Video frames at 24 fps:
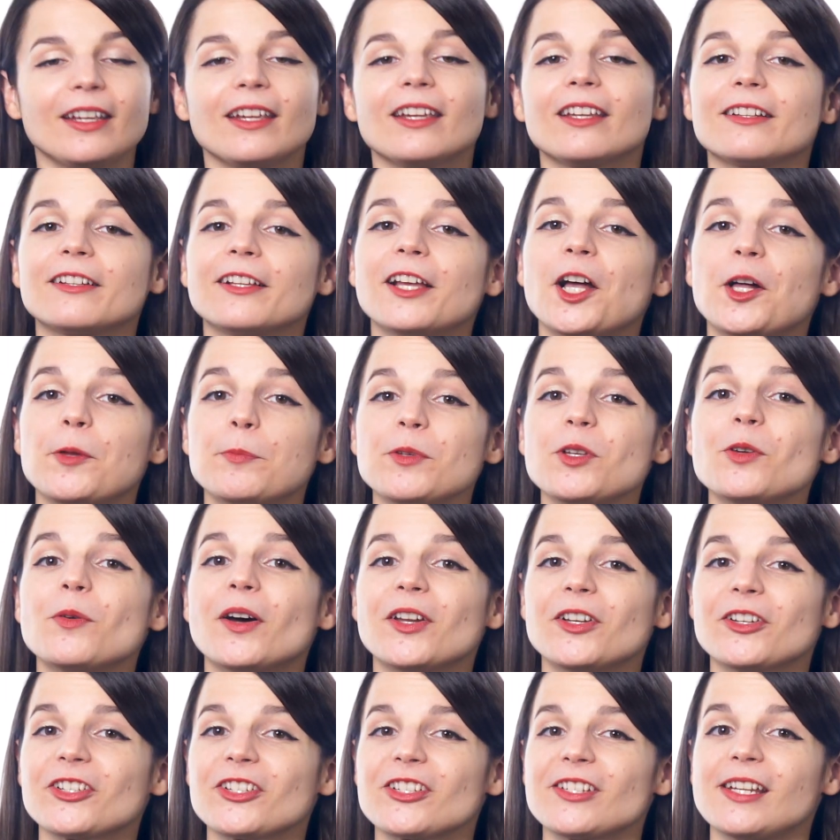It'll help you
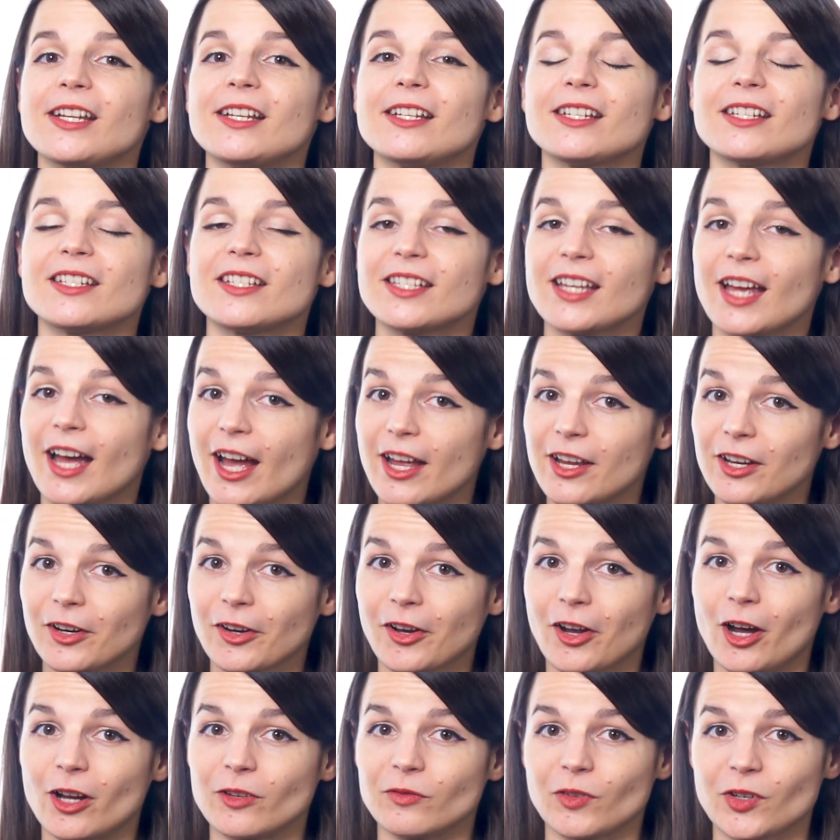understand entire
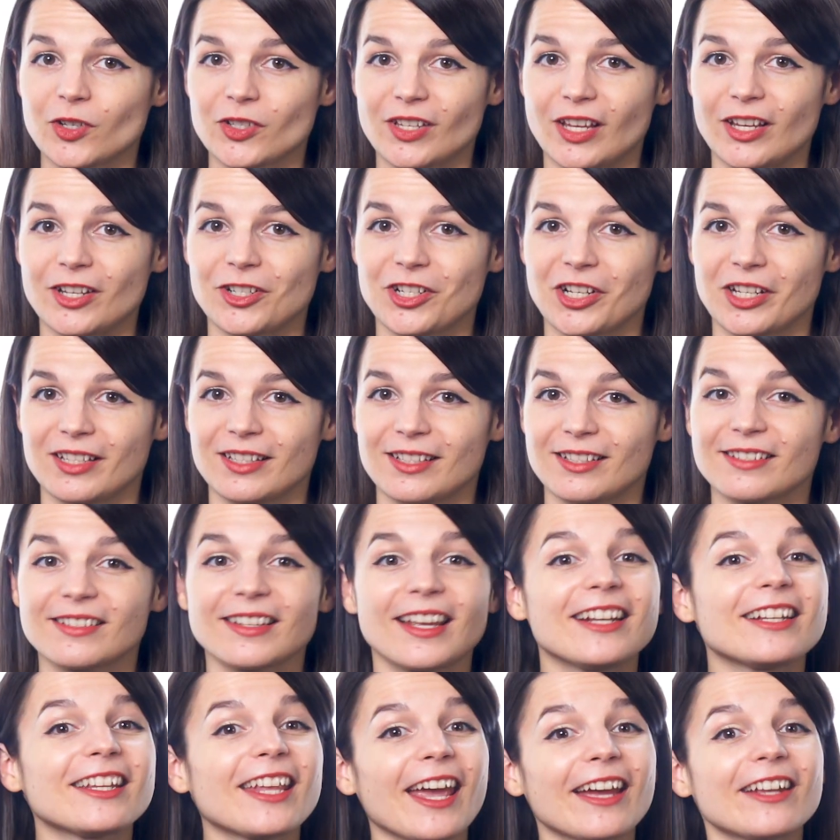conversations
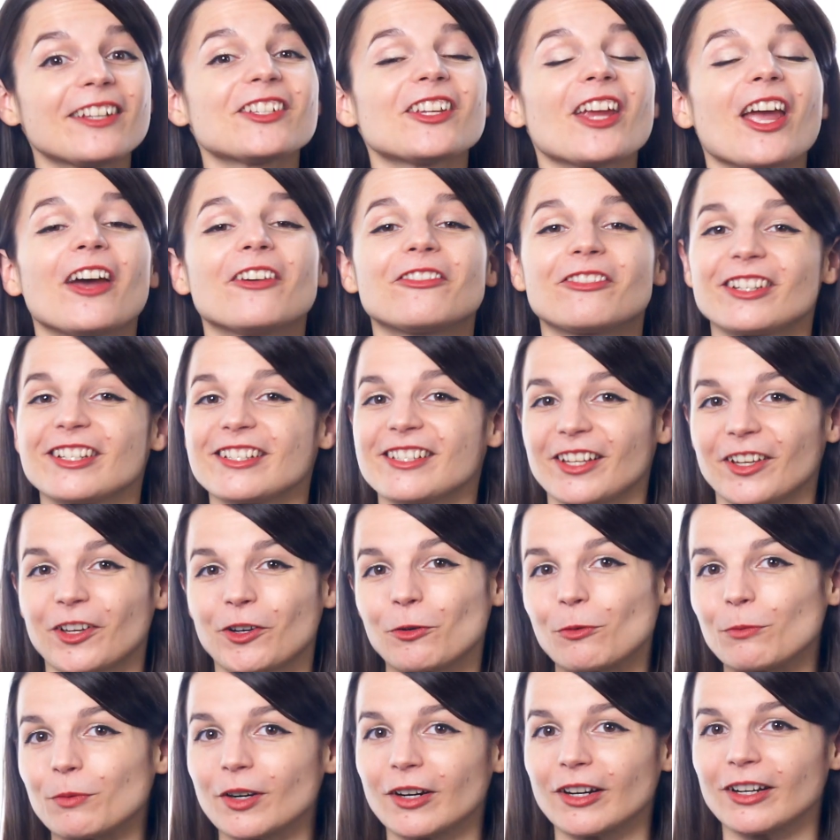and catch every
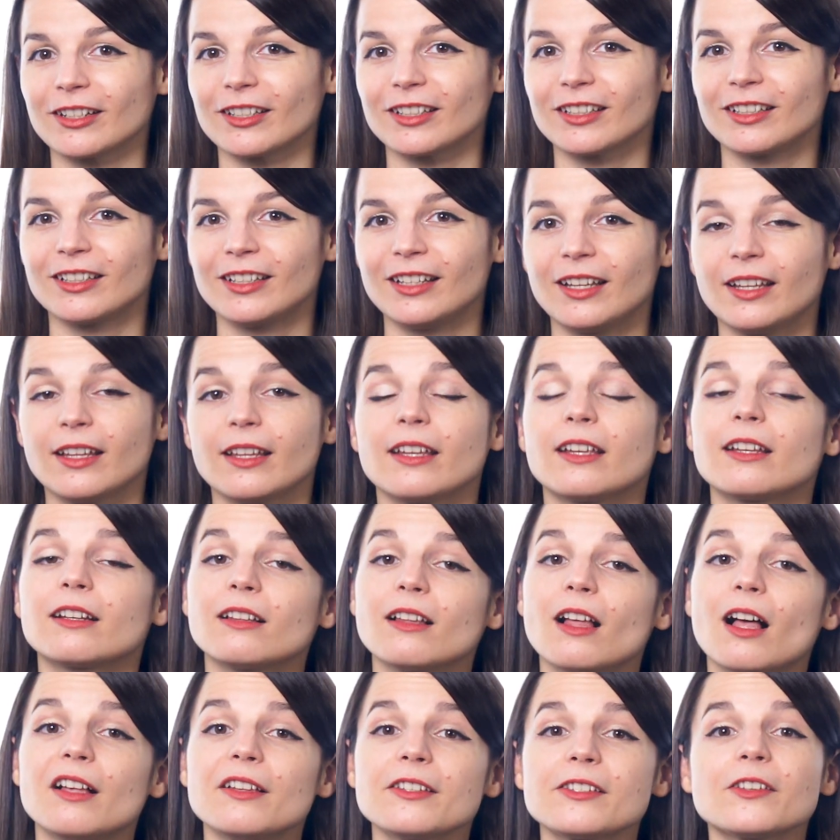single word.
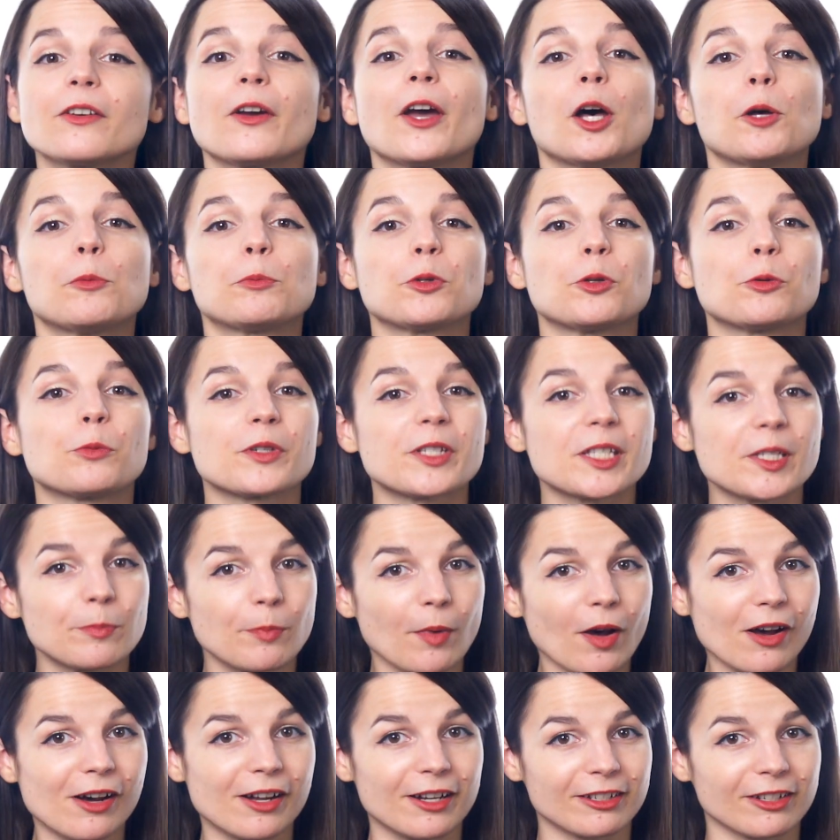It'll also help you
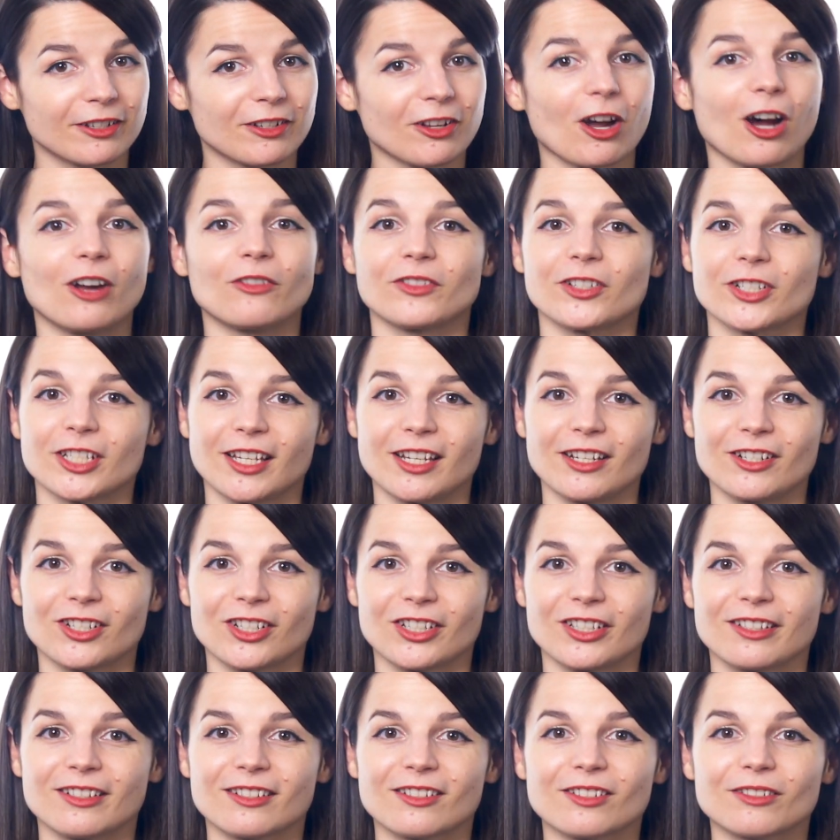respond in
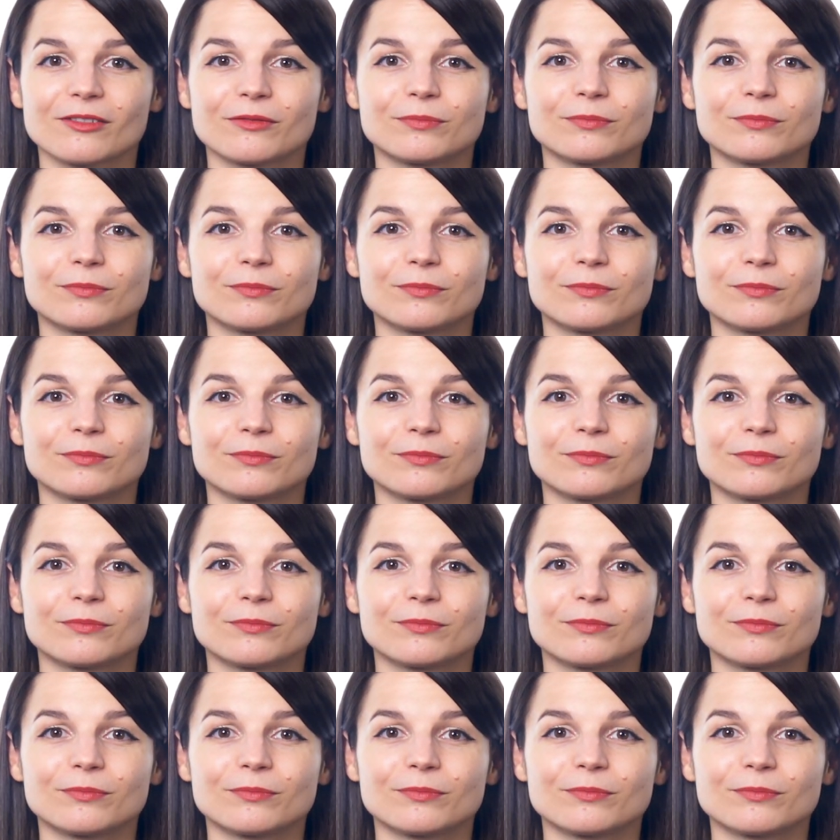conversations.